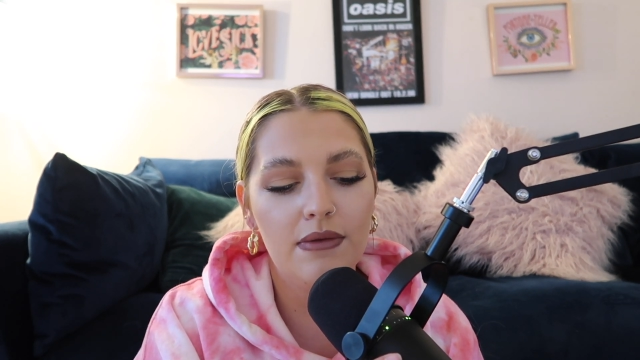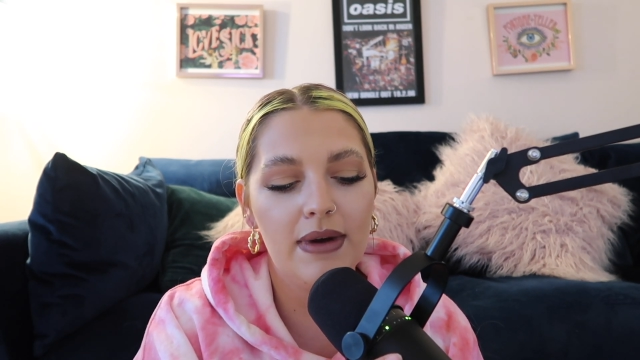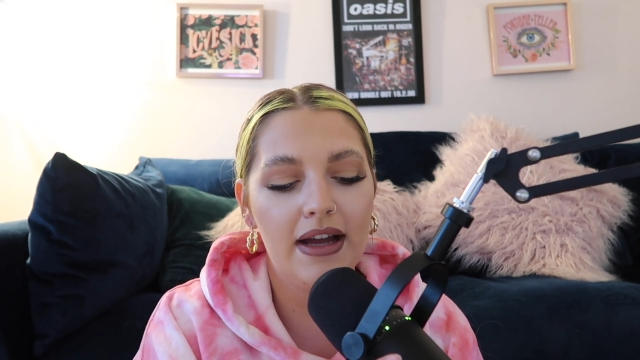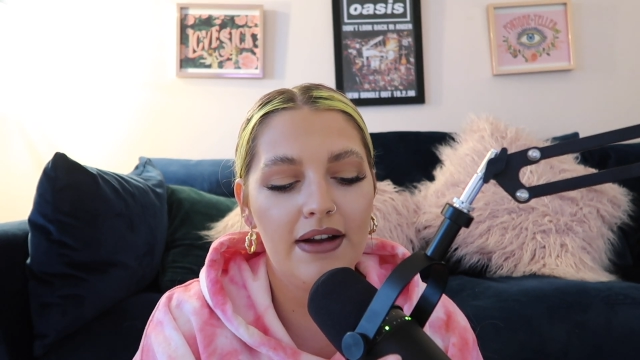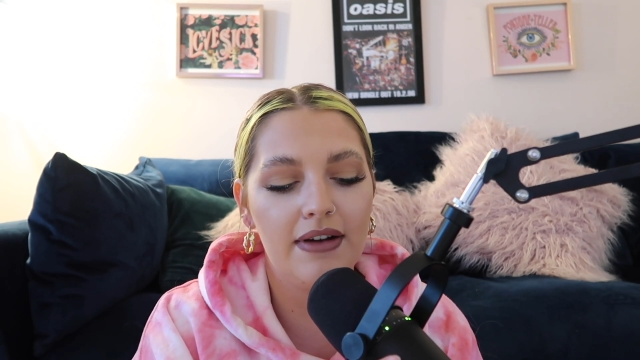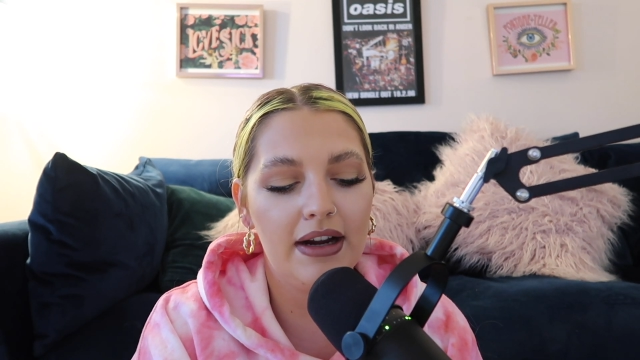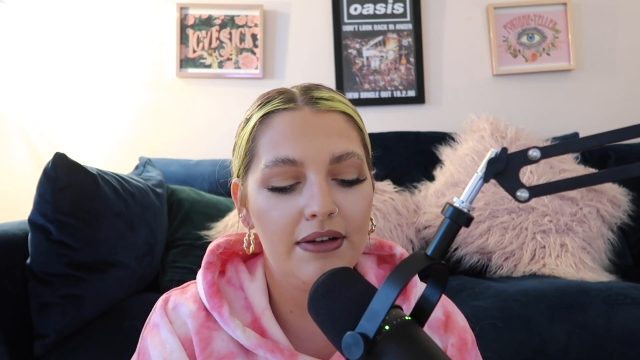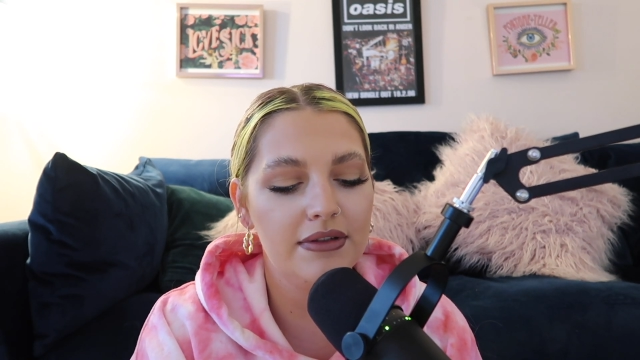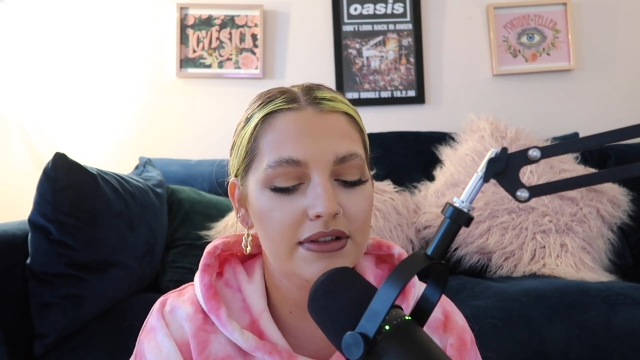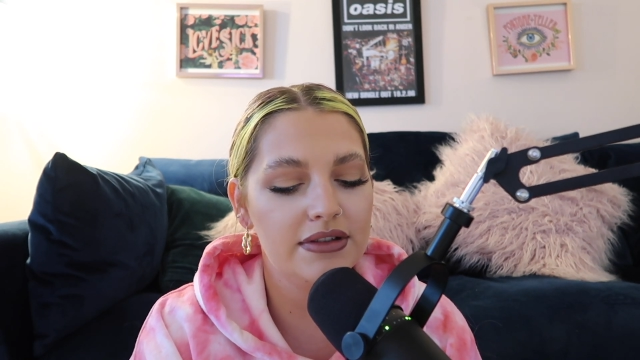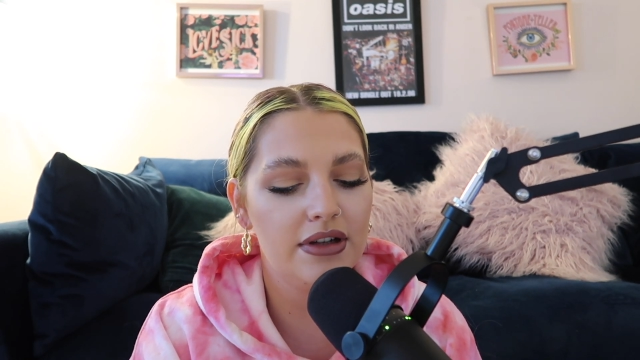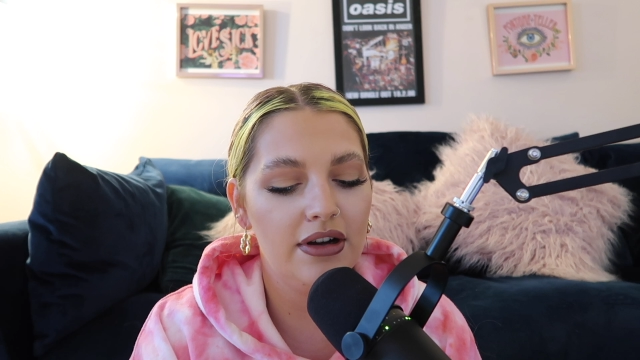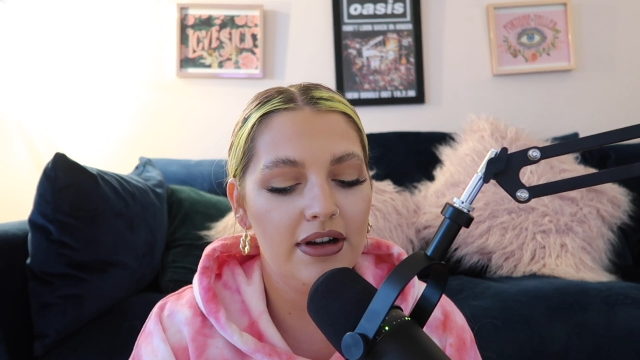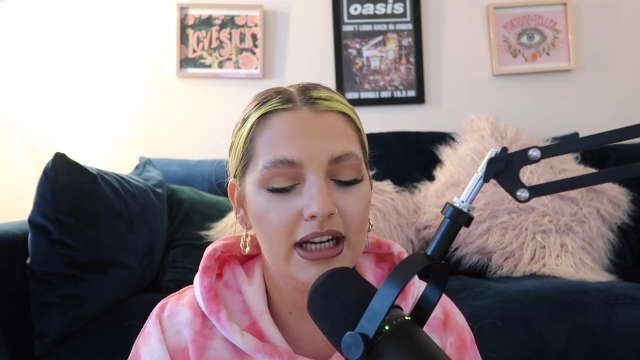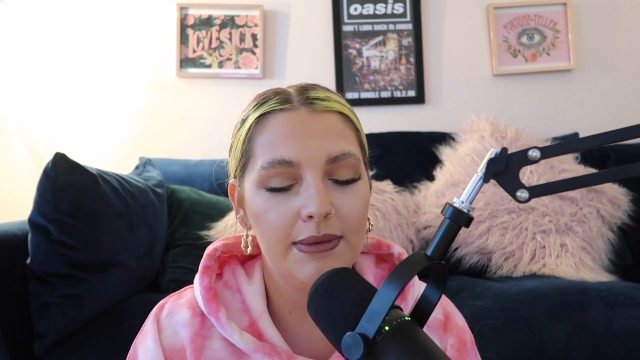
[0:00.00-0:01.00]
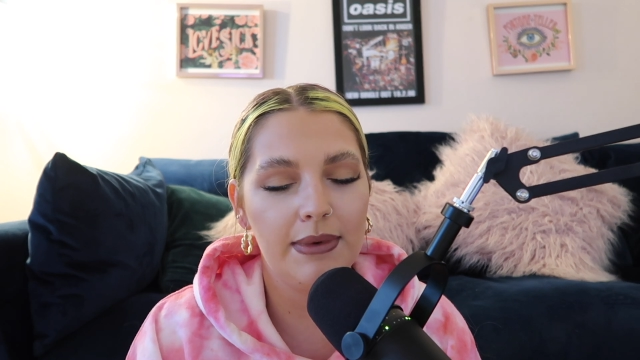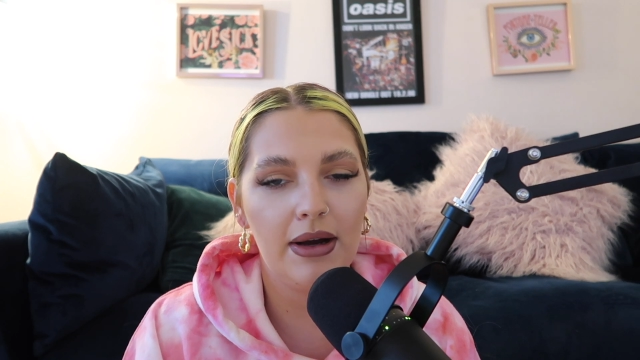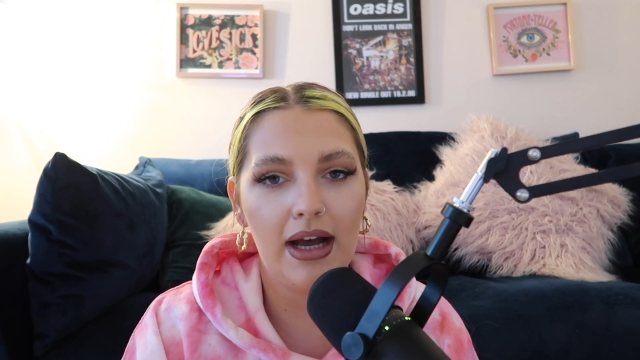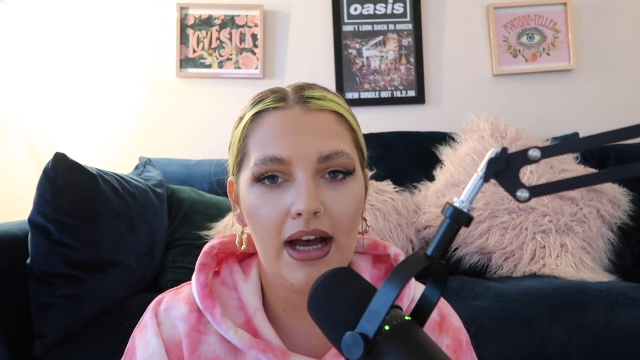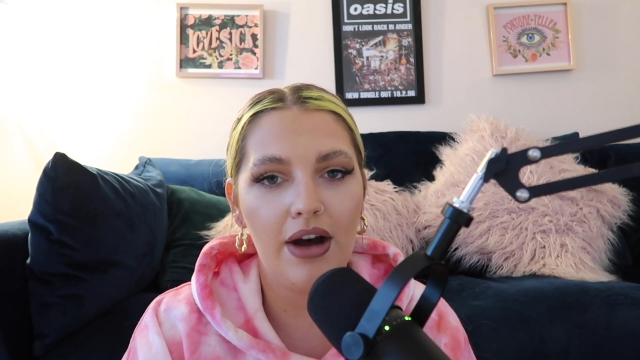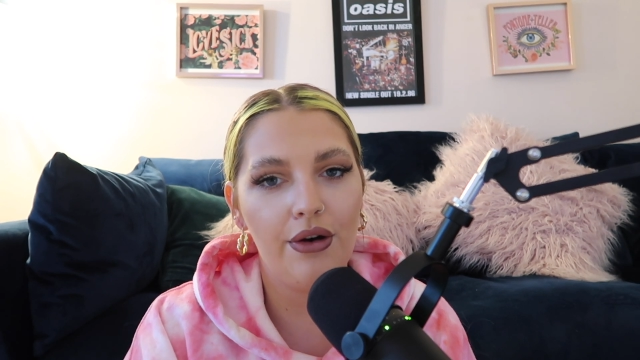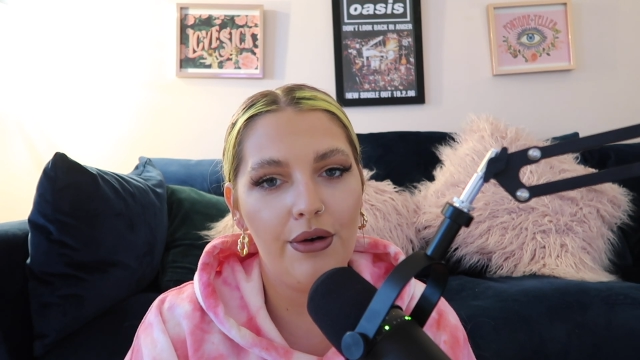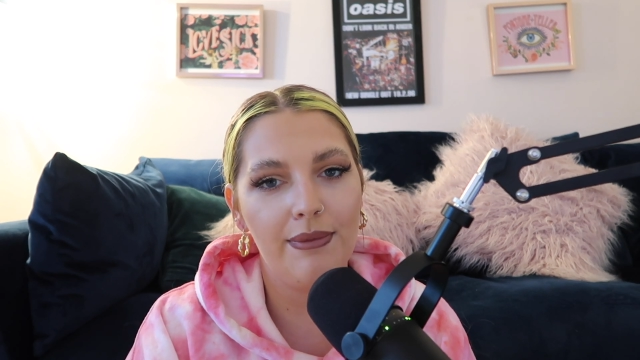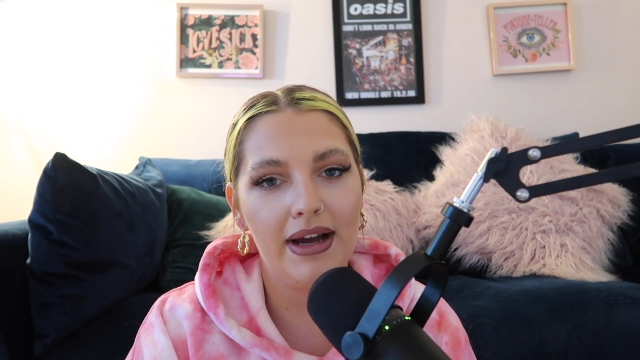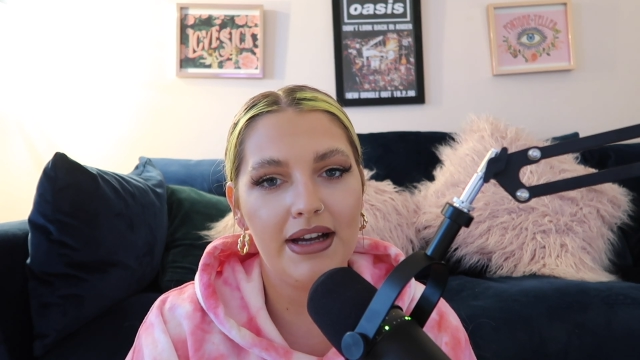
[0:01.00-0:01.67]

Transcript: where I was talking about how